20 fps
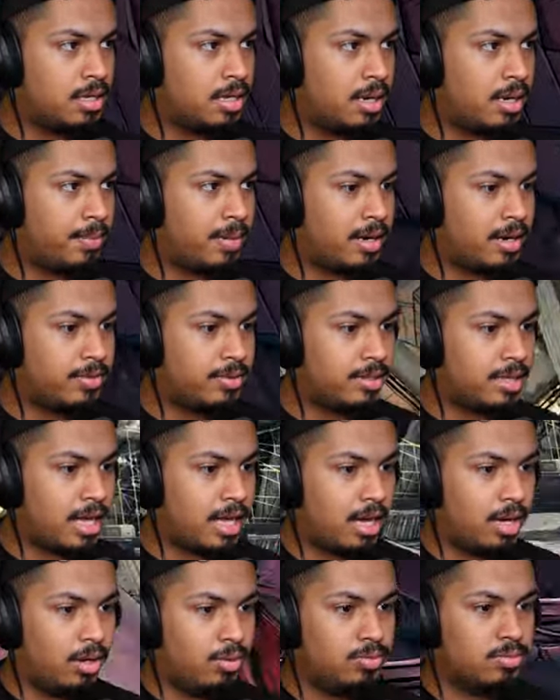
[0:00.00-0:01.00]
Everybody relax.
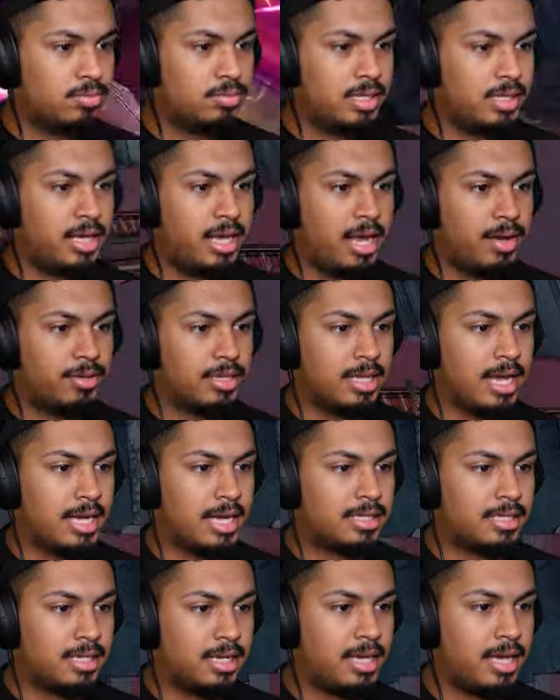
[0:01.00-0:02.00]
Oh, he ain't
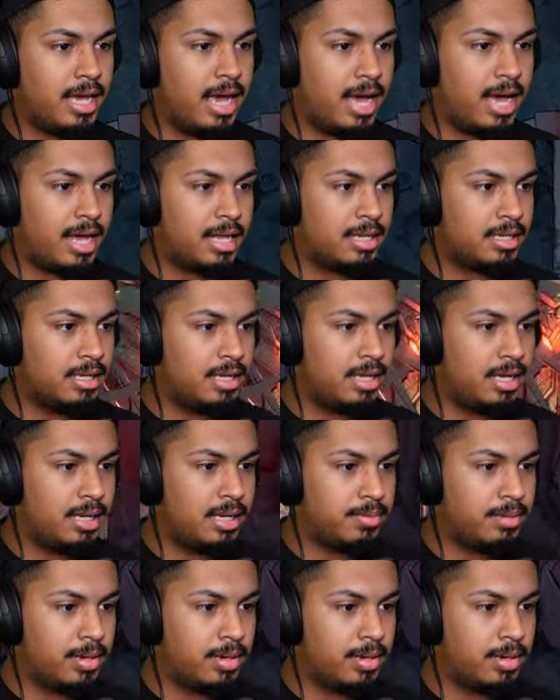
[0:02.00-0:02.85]
relaxing. Yeah, really,